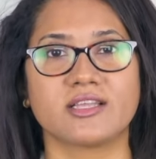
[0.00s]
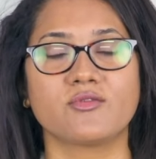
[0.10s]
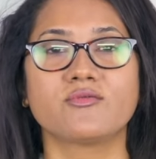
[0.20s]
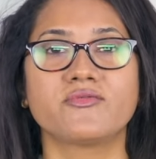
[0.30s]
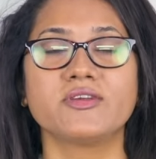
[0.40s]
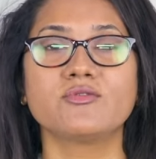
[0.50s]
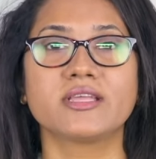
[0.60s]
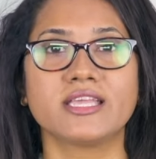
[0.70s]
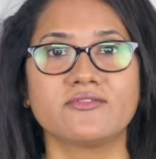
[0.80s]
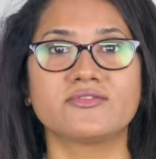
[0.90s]
If you
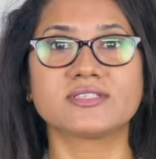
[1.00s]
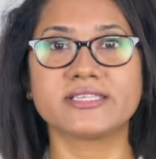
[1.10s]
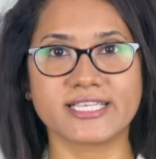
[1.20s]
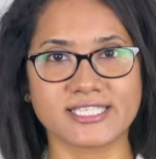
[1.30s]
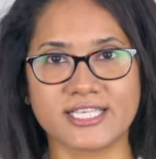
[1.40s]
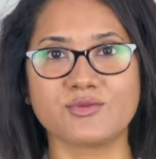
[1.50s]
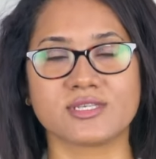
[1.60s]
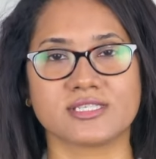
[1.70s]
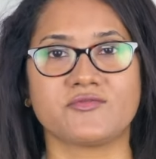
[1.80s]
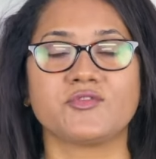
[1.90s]
give
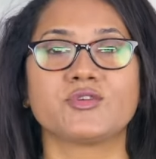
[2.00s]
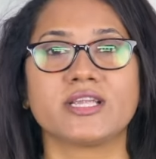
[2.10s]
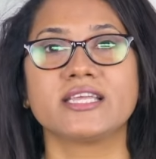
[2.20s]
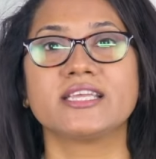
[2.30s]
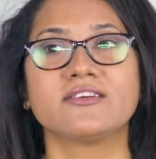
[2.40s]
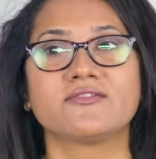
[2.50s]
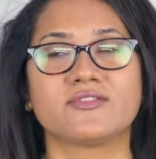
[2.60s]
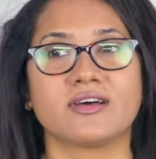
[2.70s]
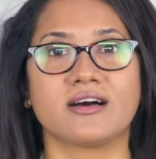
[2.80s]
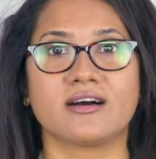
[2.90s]
excuses, if you really
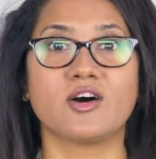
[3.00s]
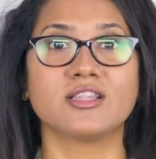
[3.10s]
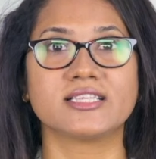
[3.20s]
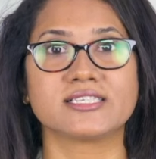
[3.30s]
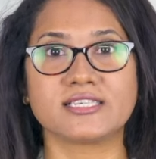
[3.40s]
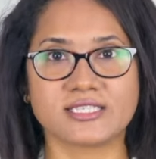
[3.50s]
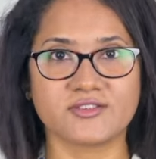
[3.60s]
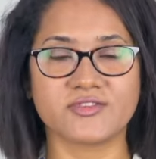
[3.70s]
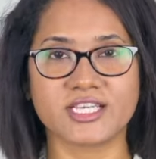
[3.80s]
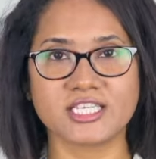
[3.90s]
give all this
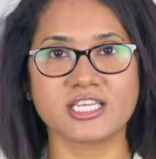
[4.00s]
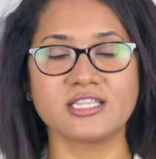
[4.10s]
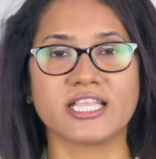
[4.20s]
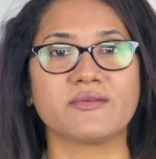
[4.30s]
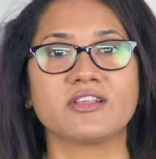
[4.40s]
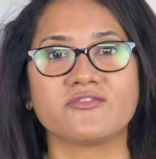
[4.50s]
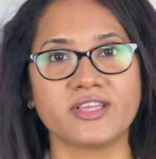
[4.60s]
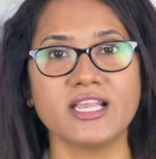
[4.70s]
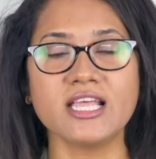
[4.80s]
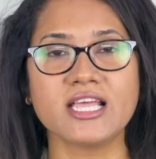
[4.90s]
justification, they will
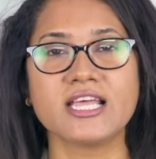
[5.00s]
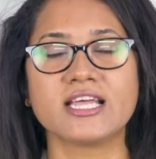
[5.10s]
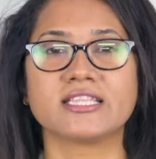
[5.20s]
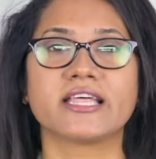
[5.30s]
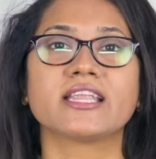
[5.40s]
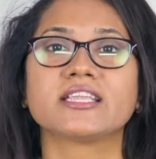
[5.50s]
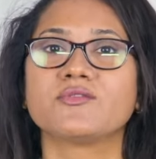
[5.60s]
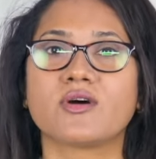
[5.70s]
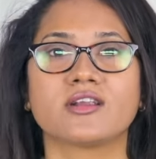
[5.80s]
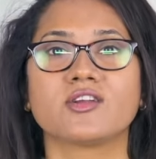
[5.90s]
feel that
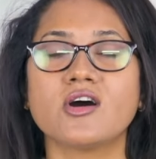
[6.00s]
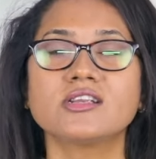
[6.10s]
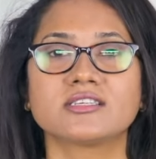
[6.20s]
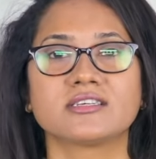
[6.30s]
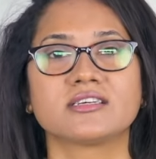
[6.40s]
you are not